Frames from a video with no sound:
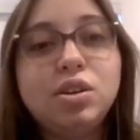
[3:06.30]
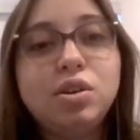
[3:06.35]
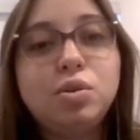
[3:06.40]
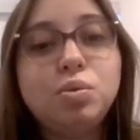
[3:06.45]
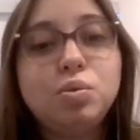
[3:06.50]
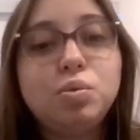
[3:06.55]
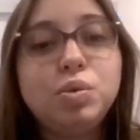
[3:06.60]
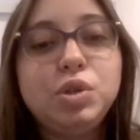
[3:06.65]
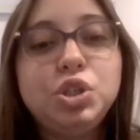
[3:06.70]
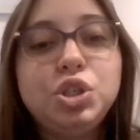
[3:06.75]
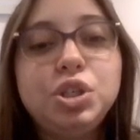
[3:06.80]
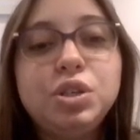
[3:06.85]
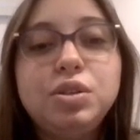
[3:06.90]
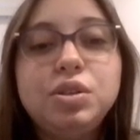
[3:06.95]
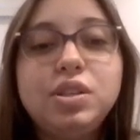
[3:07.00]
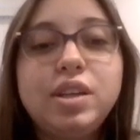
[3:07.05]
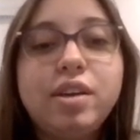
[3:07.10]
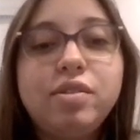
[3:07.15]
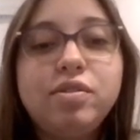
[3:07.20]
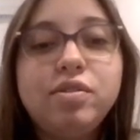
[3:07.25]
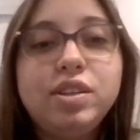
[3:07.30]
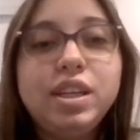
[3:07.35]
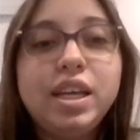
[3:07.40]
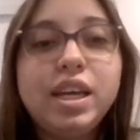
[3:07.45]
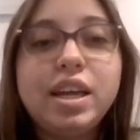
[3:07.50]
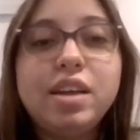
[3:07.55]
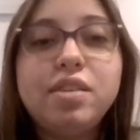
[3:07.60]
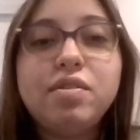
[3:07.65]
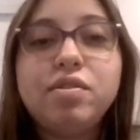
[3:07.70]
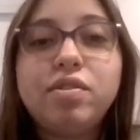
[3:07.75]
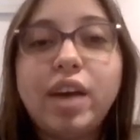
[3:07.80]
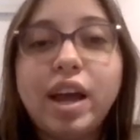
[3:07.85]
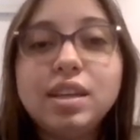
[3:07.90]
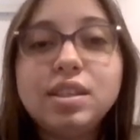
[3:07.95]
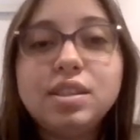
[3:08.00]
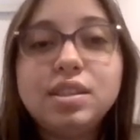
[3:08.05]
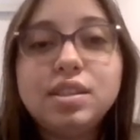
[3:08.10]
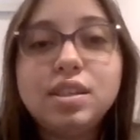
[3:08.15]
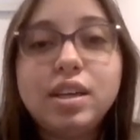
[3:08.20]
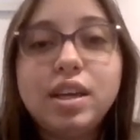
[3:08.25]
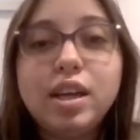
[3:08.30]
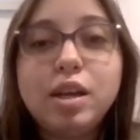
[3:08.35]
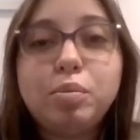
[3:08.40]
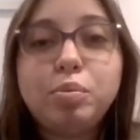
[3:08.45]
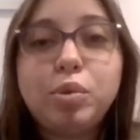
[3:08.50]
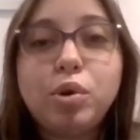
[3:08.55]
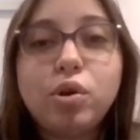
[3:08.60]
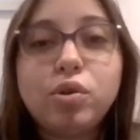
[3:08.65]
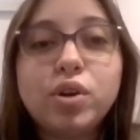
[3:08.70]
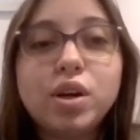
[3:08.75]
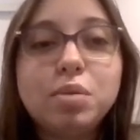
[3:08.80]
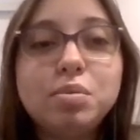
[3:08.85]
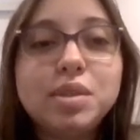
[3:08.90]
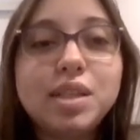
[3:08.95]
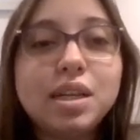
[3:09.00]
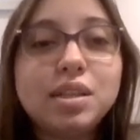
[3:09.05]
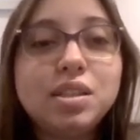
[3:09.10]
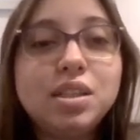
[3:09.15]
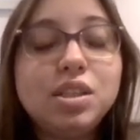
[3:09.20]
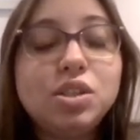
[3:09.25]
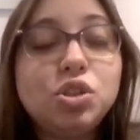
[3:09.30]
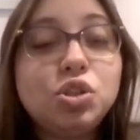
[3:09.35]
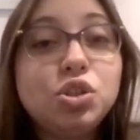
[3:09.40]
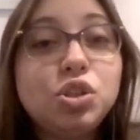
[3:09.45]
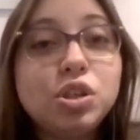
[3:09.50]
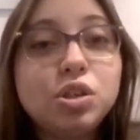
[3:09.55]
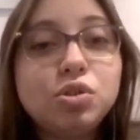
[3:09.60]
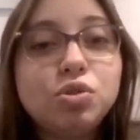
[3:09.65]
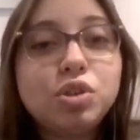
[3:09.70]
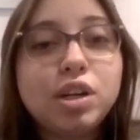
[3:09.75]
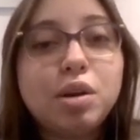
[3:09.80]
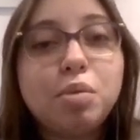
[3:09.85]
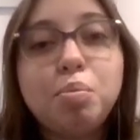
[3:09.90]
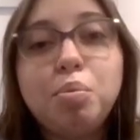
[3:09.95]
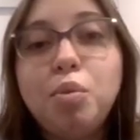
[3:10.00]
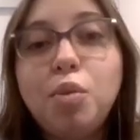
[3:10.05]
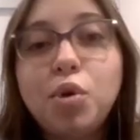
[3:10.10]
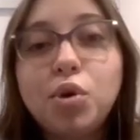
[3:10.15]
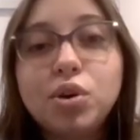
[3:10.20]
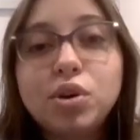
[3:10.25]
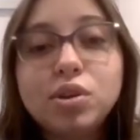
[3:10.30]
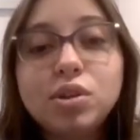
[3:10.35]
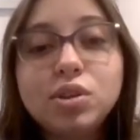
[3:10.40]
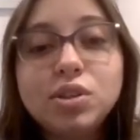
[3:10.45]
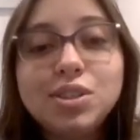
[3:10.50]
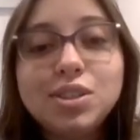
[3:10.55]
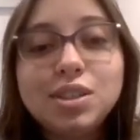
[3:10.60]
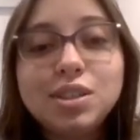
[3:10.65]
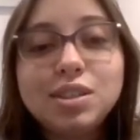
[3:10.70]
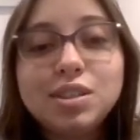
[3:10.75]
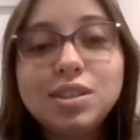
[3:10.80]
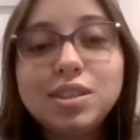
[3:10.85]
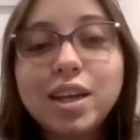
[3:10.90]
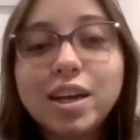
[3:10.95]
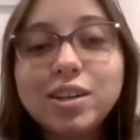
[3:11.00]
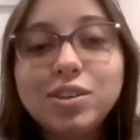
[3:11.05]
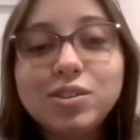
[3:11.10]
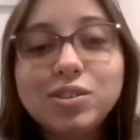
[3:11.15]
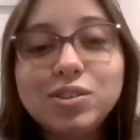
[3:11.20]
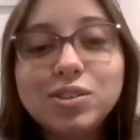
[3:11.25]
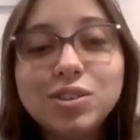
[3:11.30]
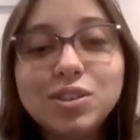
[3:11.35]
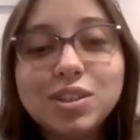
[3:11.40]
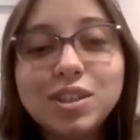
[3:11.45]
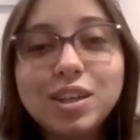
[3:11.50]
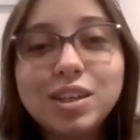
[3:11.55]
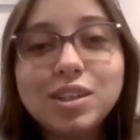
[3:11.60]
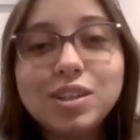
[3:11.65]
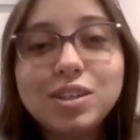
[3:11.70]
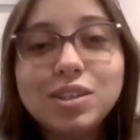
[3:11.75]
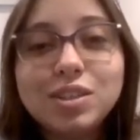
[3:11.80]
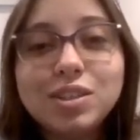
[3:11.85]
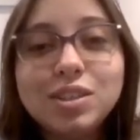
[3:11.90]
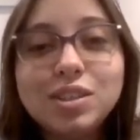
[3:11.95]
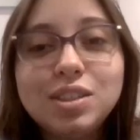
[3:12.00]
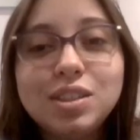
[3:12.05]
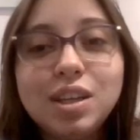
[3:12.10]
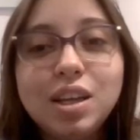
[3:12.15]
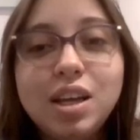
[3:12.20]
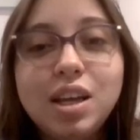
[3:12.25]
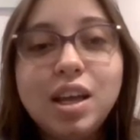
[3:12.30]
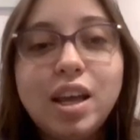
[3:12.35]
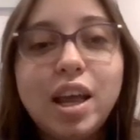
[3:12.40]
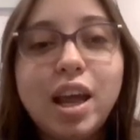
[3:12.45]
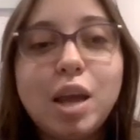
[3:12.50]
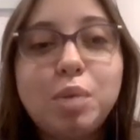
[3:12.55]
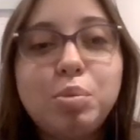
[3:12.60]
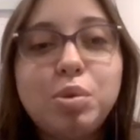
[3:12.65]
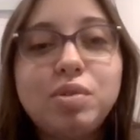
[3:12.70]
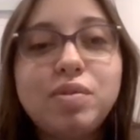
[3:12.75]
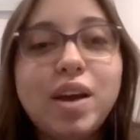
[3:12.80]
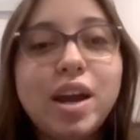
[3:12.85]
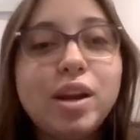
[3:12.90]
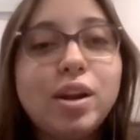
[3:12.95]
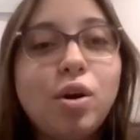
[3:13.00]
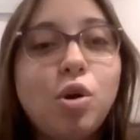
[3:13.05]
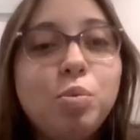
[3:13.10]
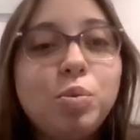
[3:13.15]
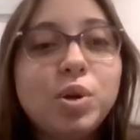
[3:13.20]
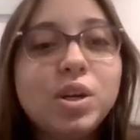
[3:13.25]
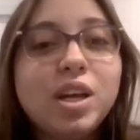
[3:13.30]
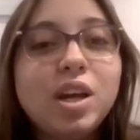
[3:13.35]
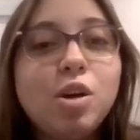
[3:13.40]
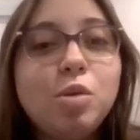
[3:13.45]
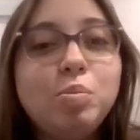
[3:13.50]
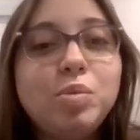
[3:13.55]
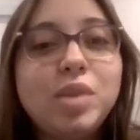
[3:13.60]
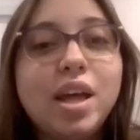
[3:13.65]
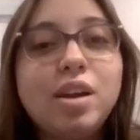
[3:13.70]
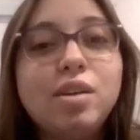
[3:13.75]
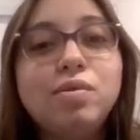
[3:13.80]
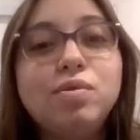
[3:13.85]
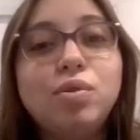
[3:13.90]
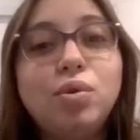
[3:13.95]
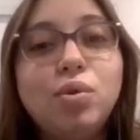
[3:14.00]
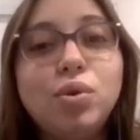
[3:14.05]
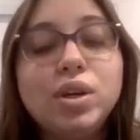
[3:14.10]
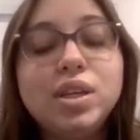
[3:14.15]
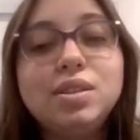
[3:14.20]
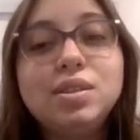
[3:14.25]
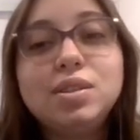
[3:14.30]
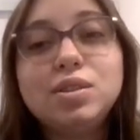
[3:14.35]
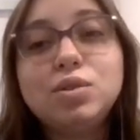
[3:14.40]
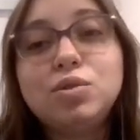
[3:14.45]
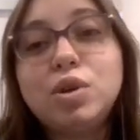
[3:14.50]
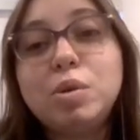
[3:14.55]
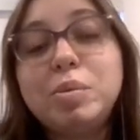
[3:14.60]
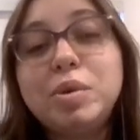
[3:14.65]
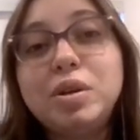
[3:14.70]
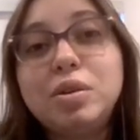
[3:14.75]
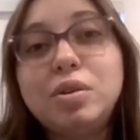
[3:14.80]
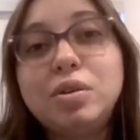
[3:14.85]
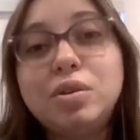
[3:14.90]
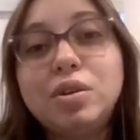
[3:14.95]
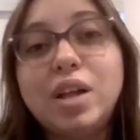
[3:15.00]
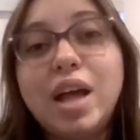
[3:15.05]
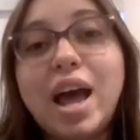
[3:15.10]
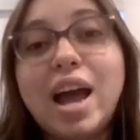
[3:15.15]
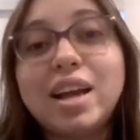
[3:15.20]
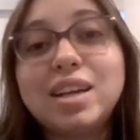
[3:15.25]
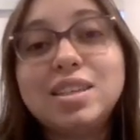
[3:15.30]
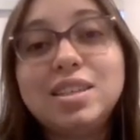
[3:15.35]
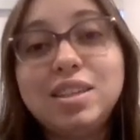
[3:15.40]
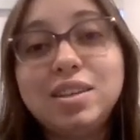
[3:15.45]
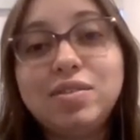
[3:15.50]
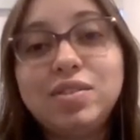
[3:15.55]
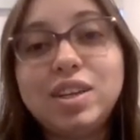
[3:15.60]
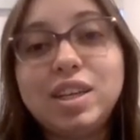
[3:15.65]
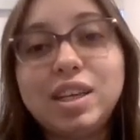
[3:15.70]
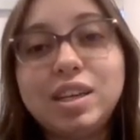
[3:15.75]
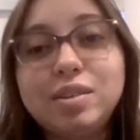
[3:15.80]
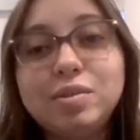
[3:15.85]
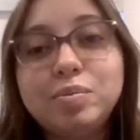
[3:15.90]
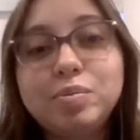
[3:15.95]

We should definitely invest in programs that teach children morals, technical skills, and provide homework help that avoids criminal activity.